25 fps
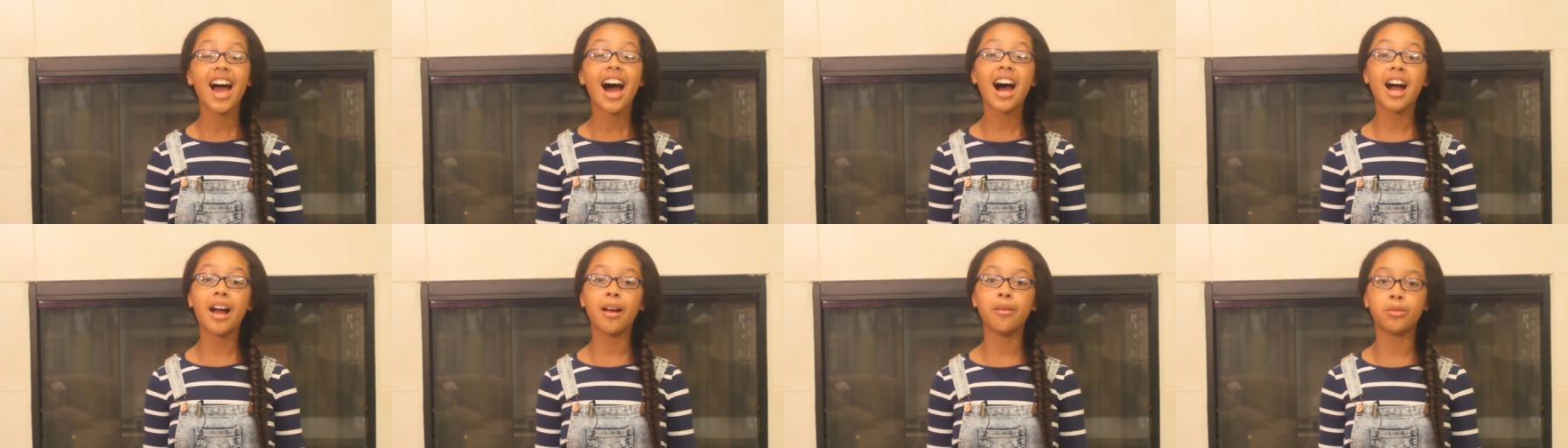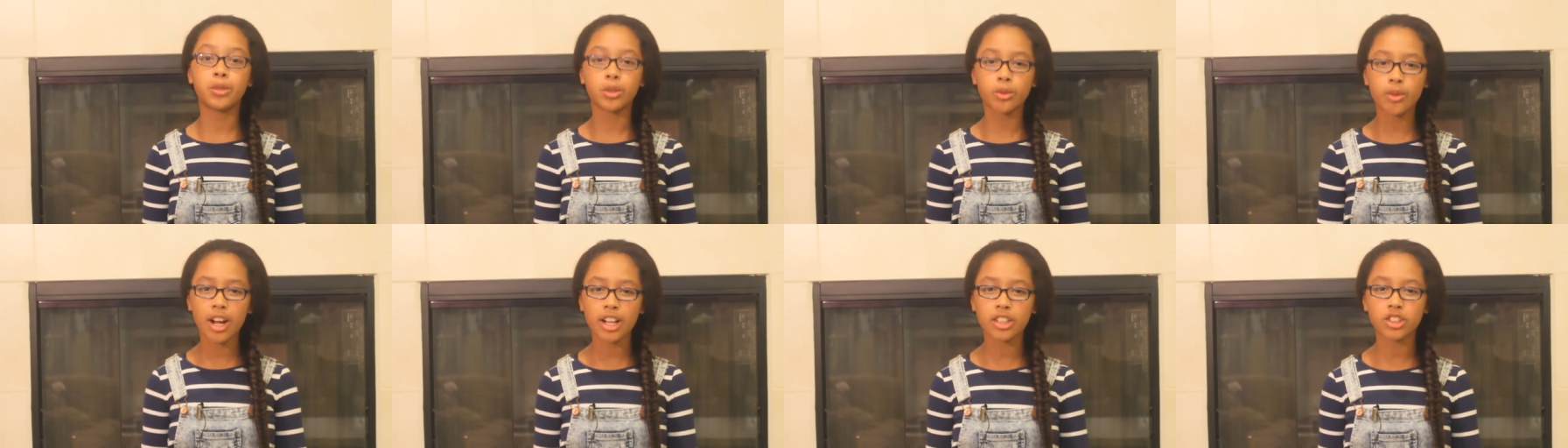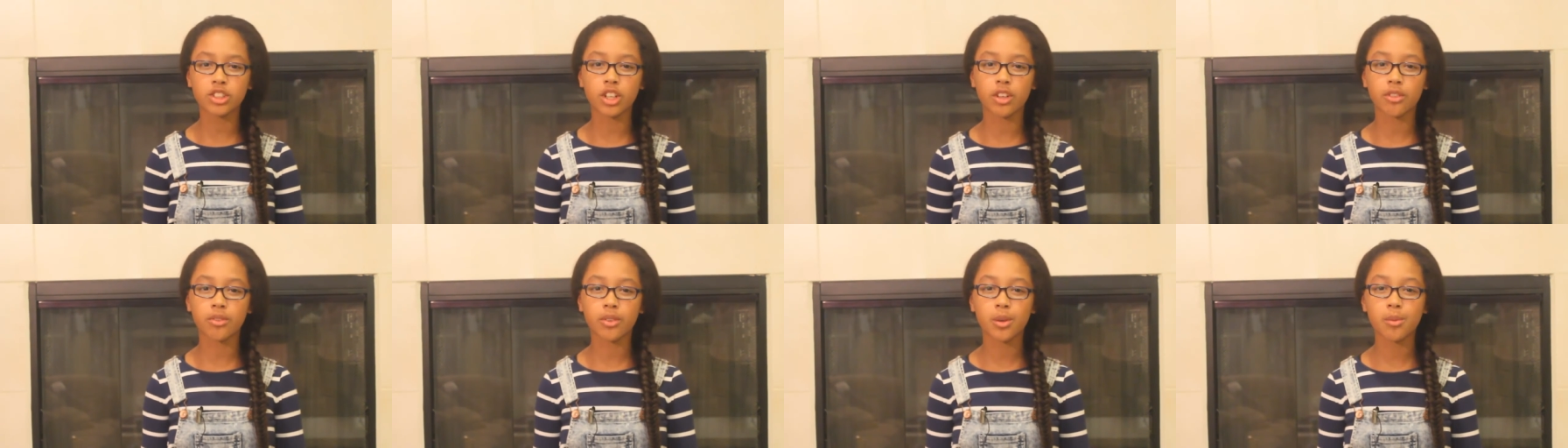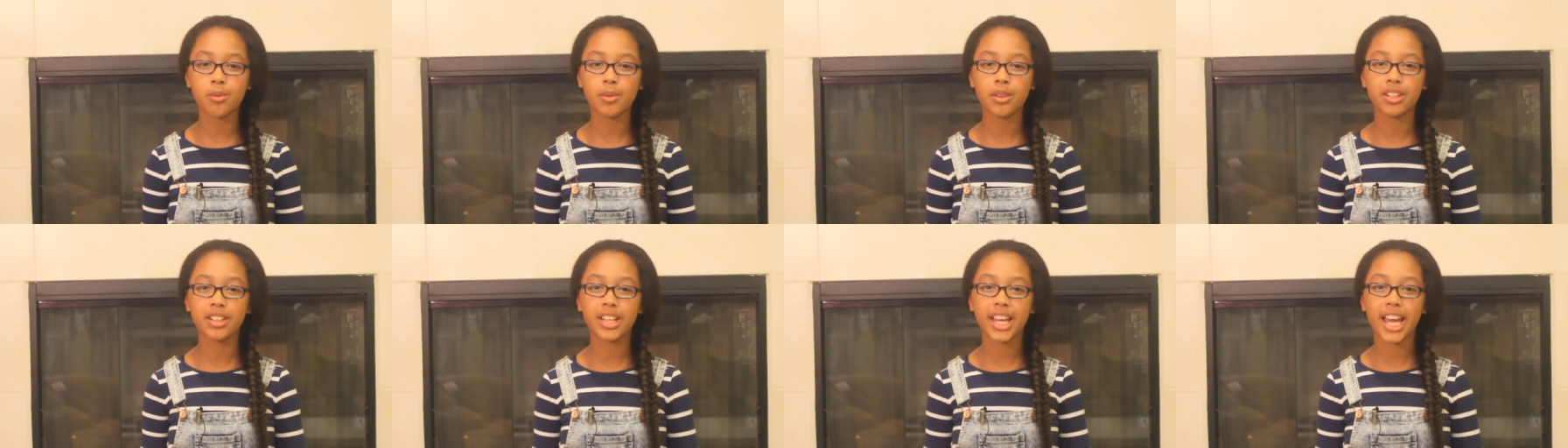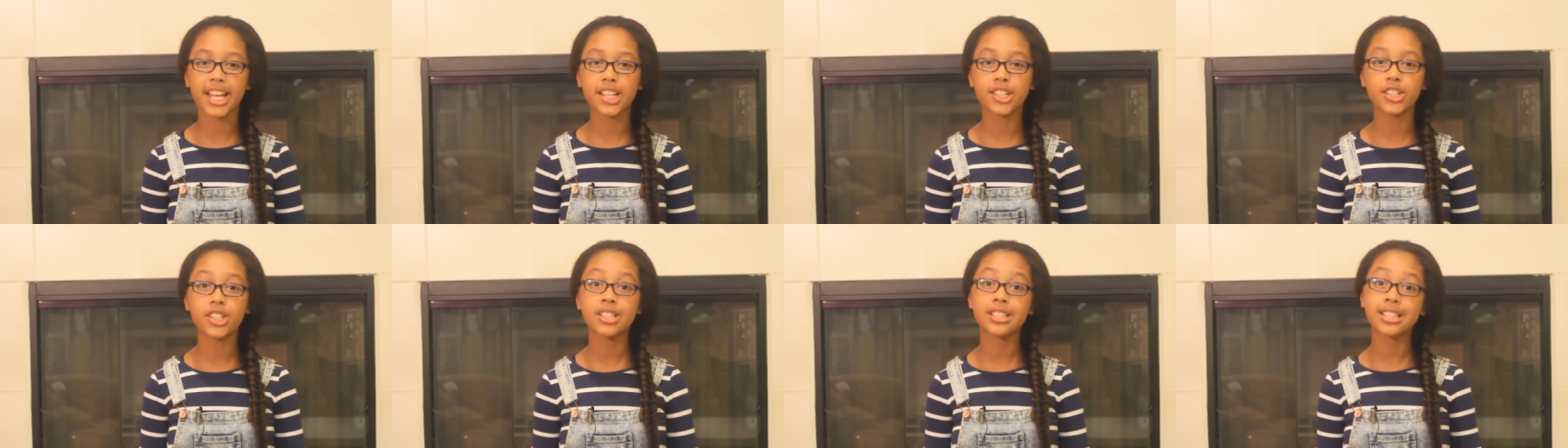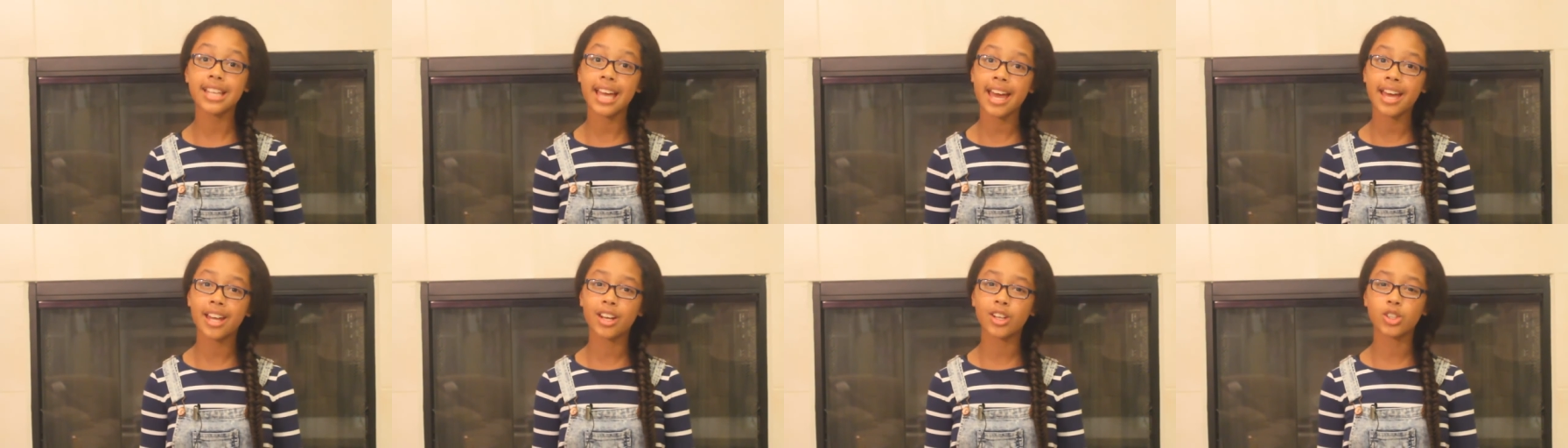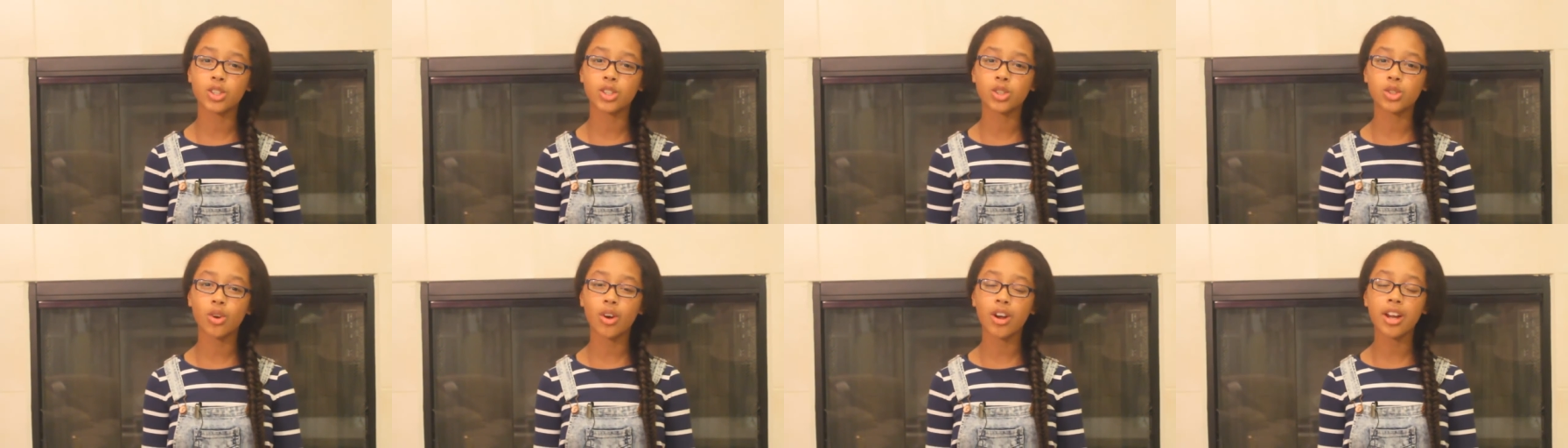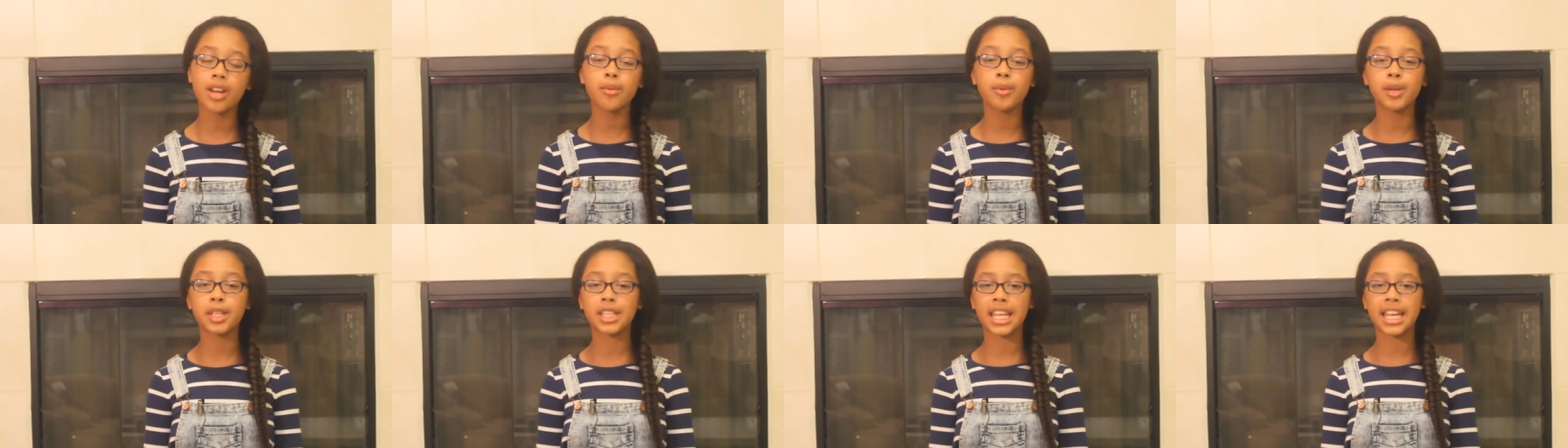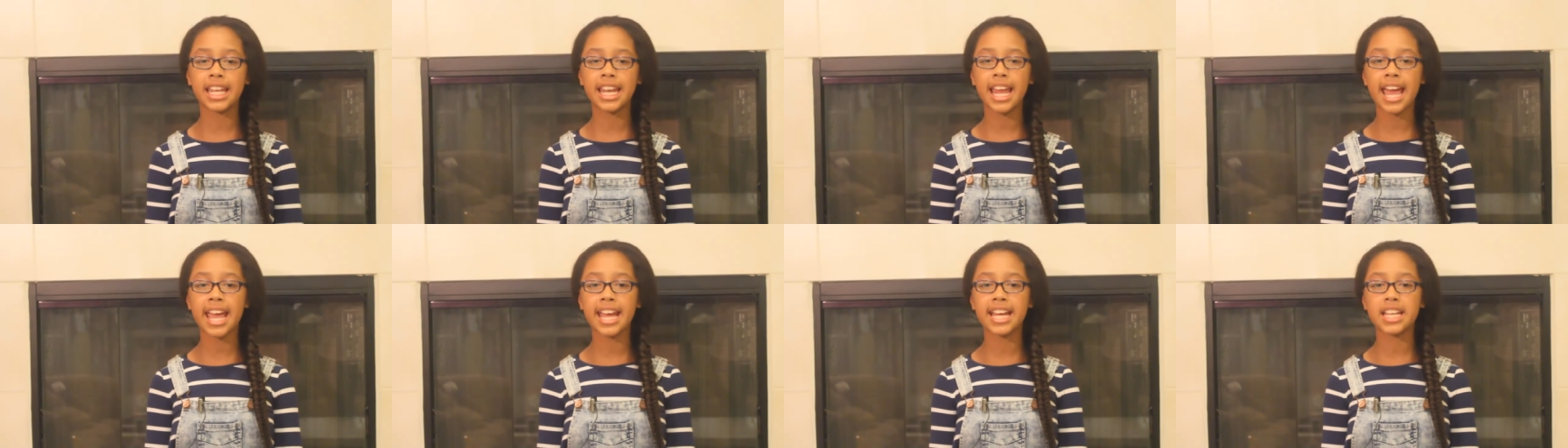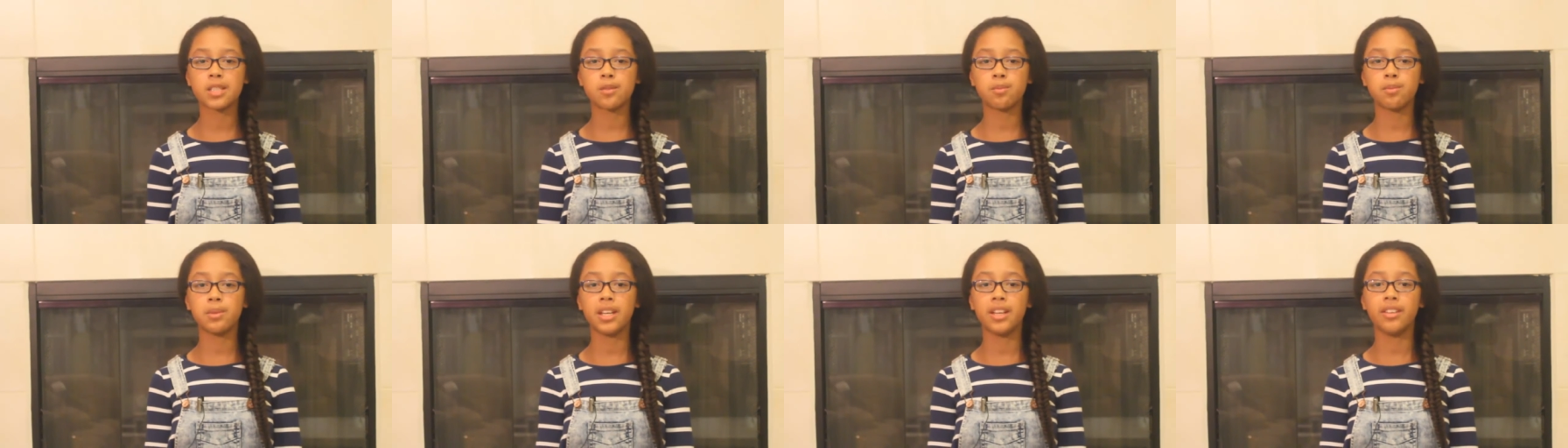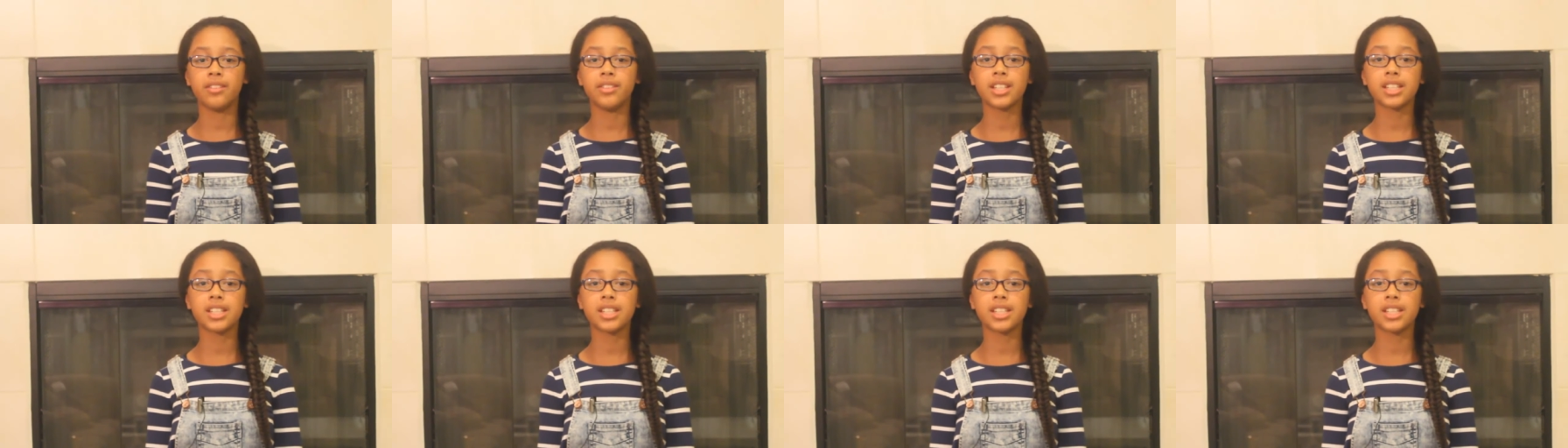I'm Director of Communications and Historian within ASB.